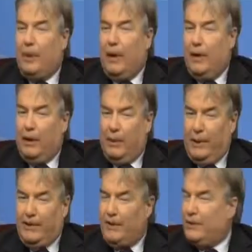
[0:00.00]
buy
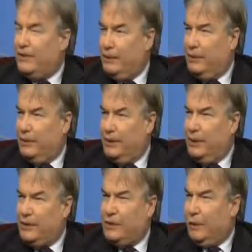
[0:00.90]
companies that are still
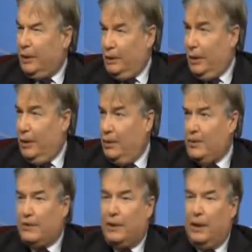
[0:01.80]
at historic
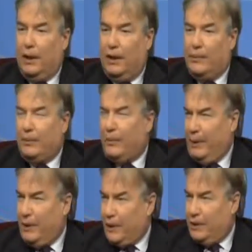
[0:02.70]
lows, pay good